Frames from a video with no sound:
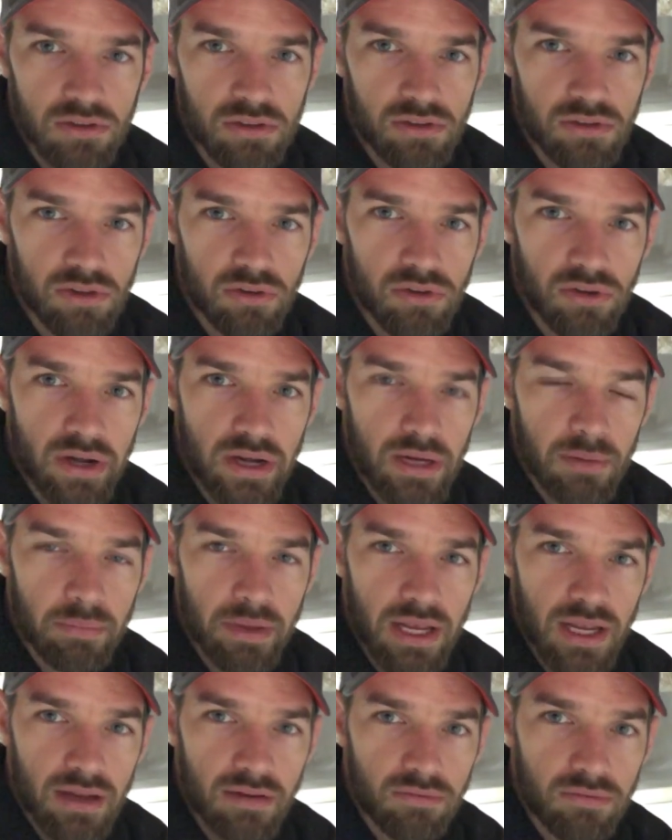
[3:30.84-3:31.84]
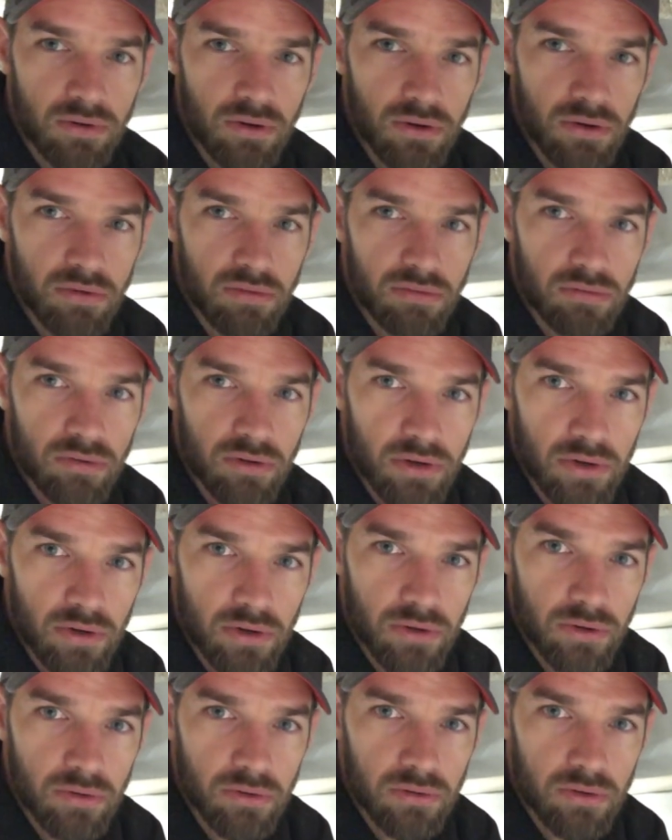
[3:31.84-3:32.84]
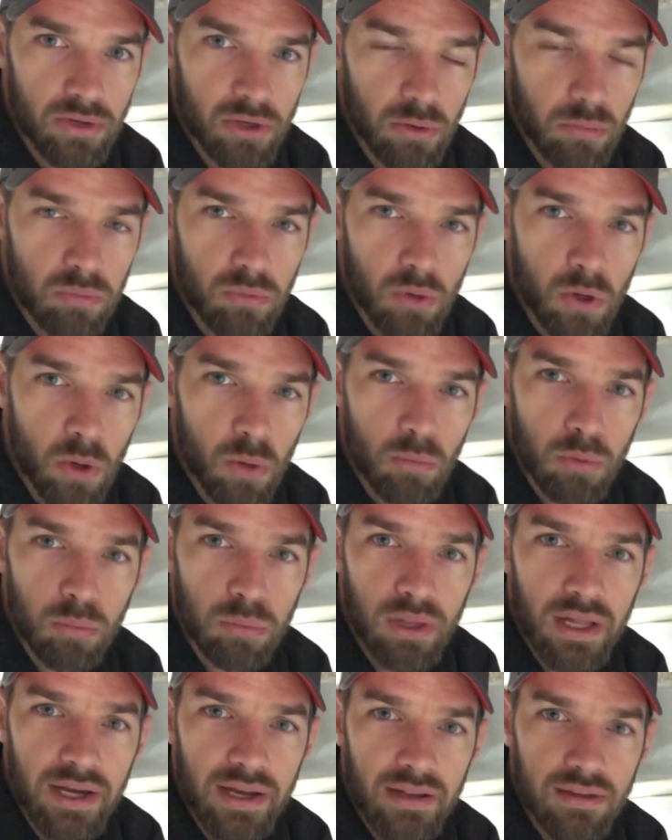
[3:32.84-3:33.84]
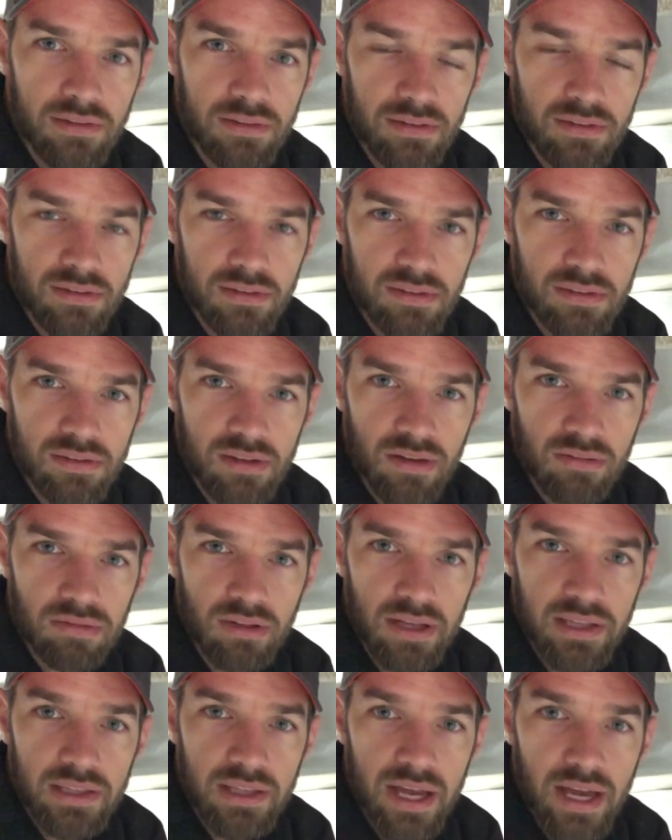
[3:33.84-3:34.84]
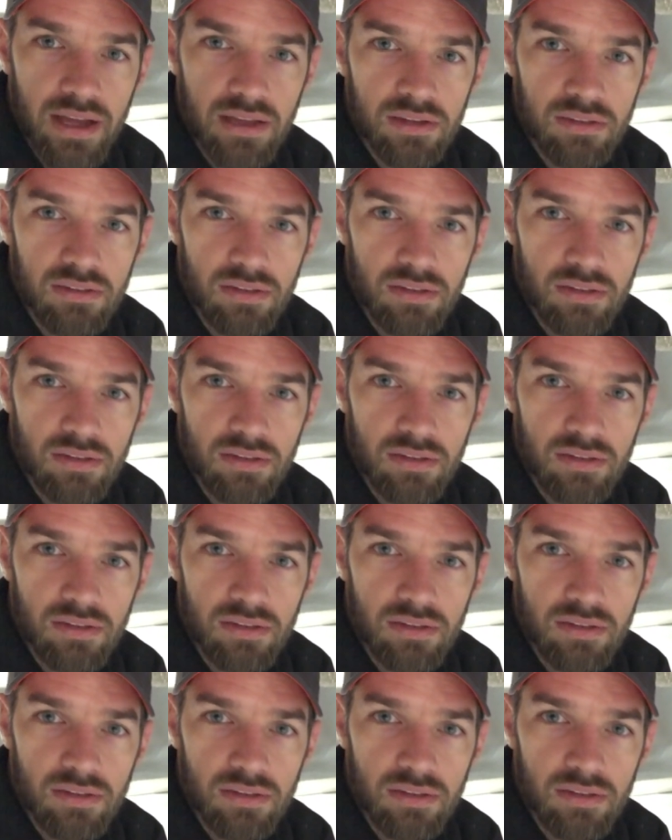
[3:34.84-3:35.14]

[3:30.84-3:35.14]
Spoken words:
drain pan for your home appliances and stuff like that.